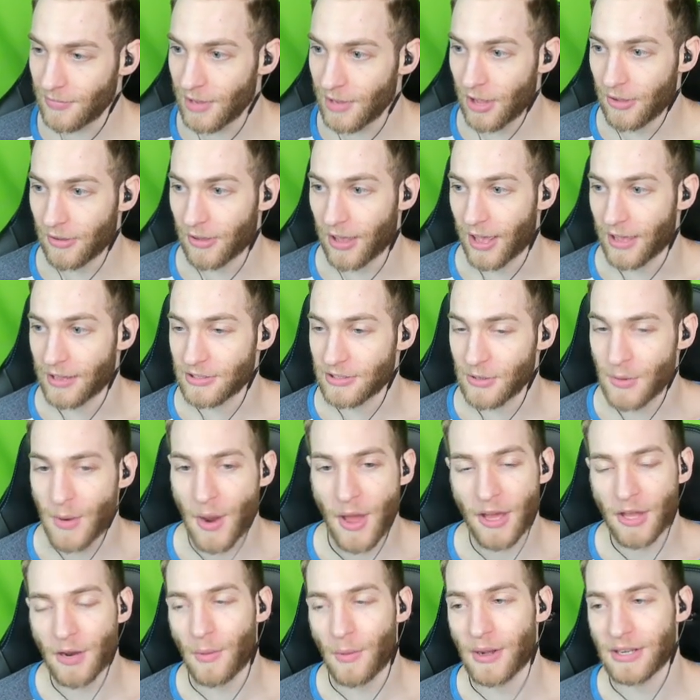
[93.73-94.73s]
Okay, so we're
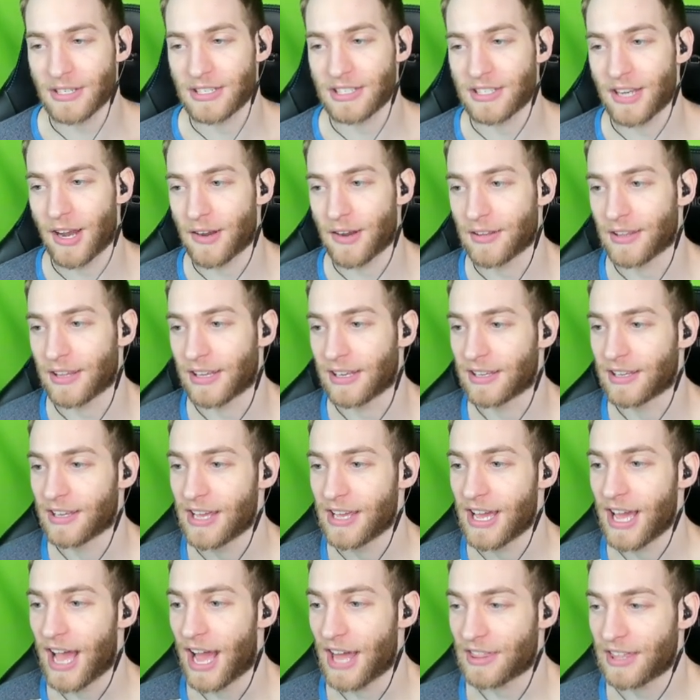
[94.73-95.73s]
not gonna watch the entire thing.
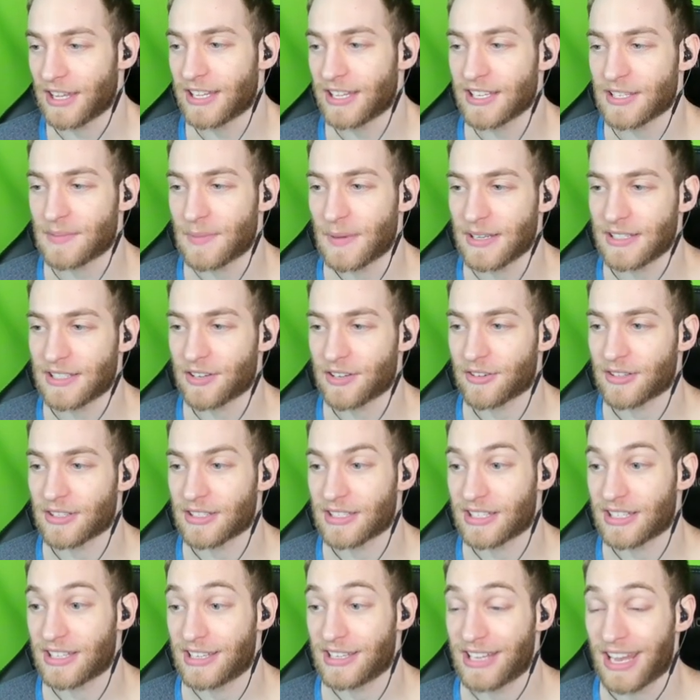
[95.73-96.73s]
I think this
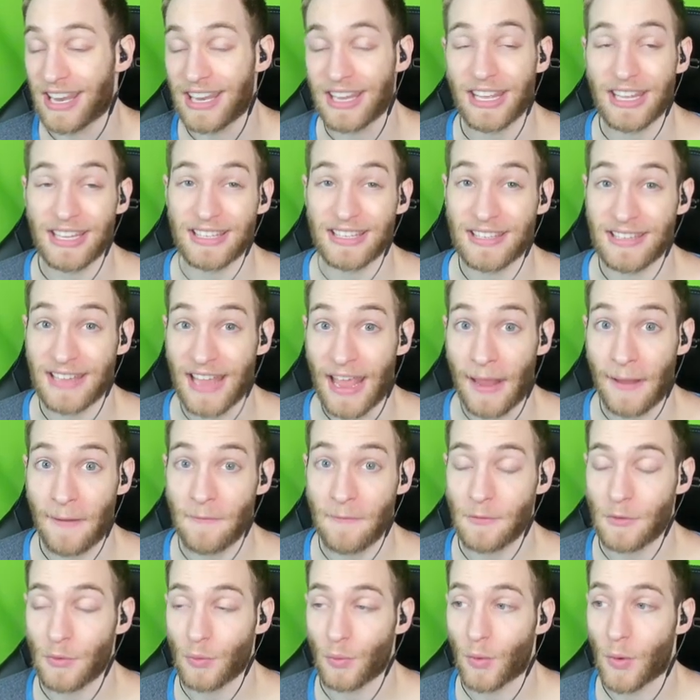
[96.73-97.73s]
miniseries didn't get
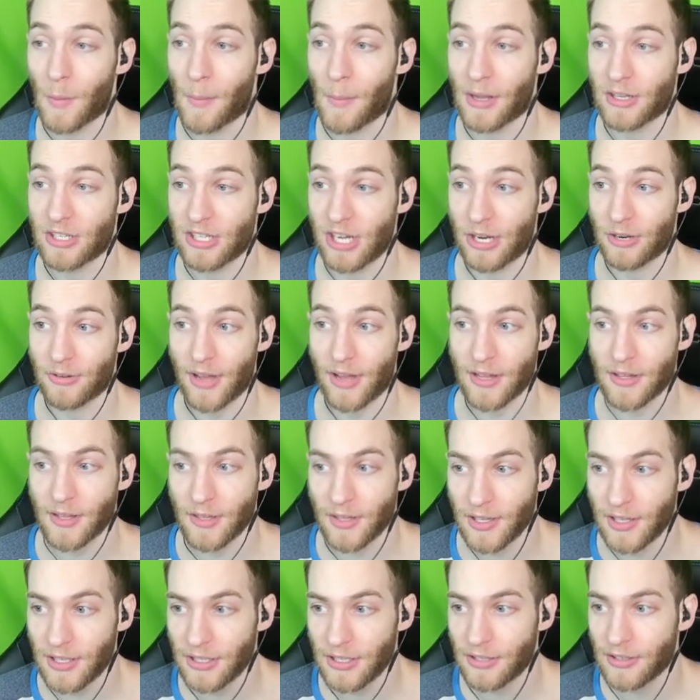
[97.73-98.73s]
saved when my channel got
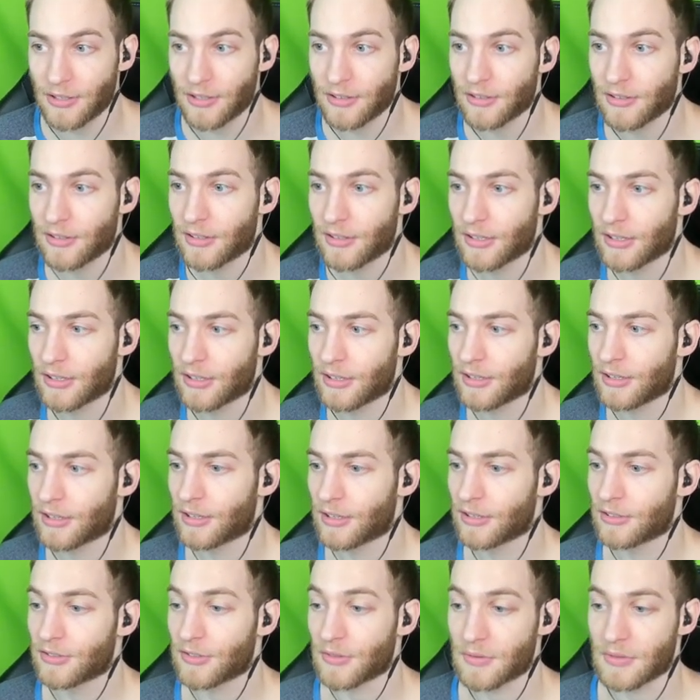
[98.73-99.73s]
deleted. You know, a lot
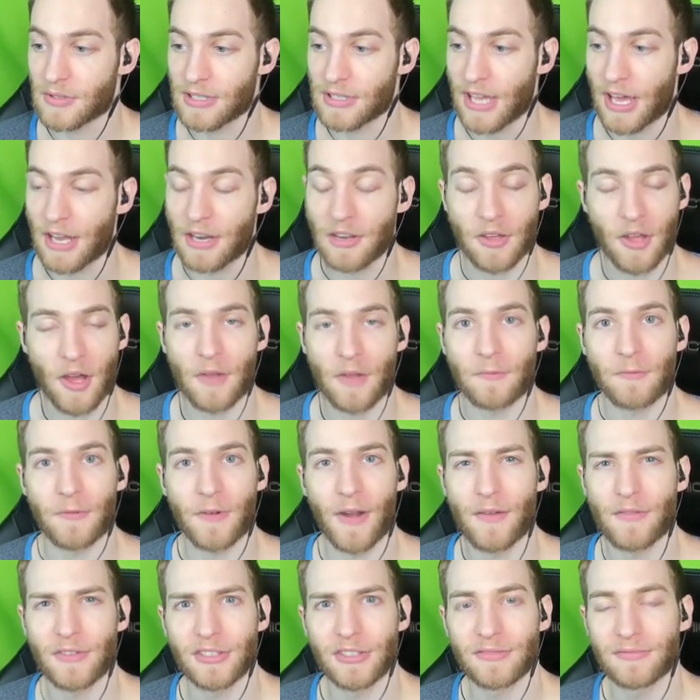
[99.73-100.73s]
of people so say it's kind of gone
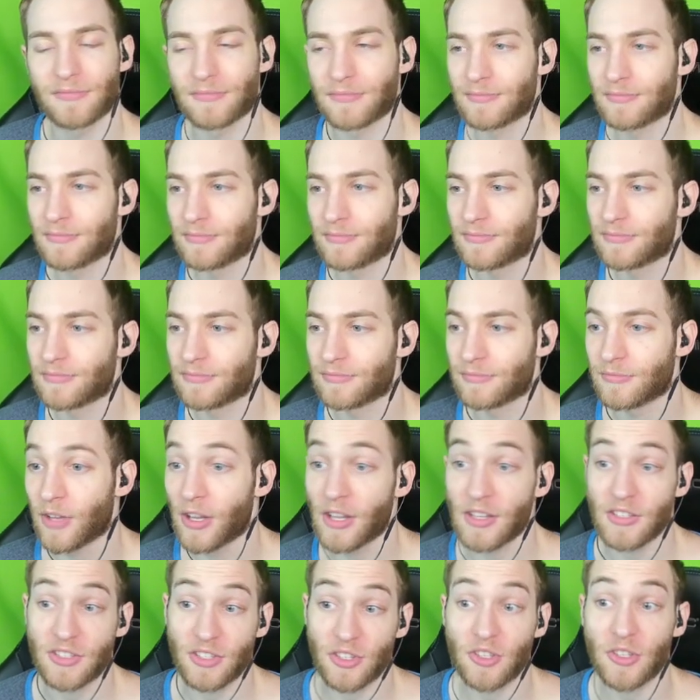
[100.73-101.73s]
forever. Well,
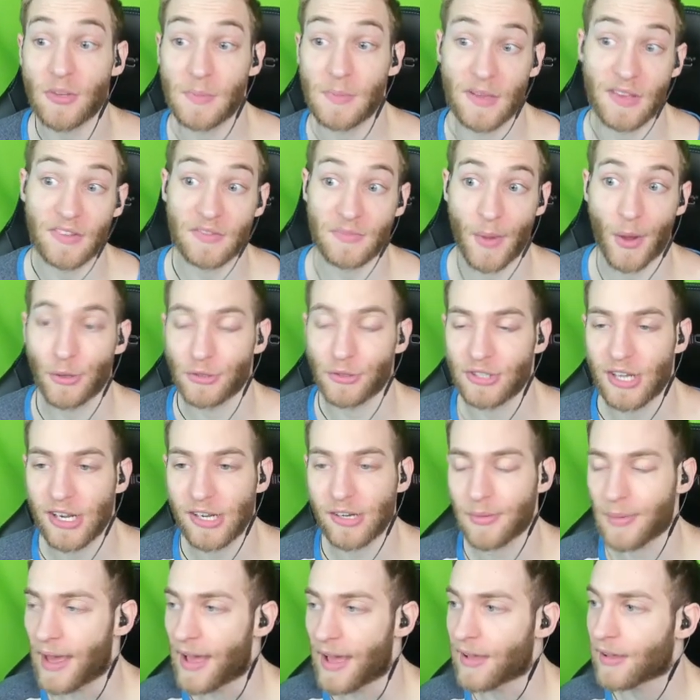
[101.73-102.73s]
unless YouTube gives my like
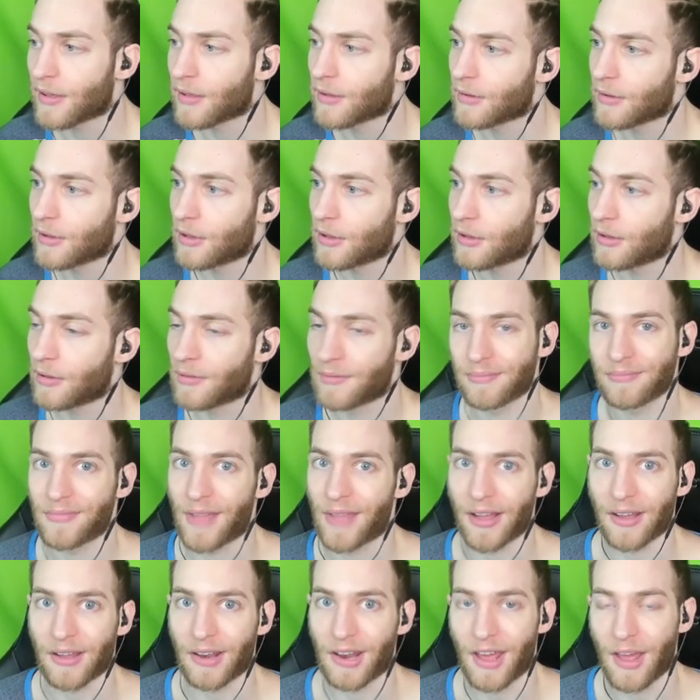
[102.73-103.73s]
channel back. Those people are
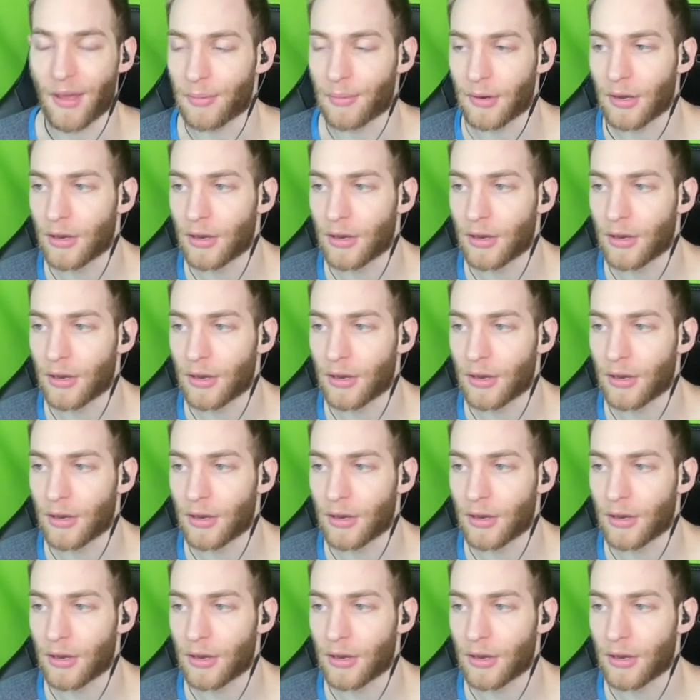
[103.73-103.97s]
liars, not gonna happen.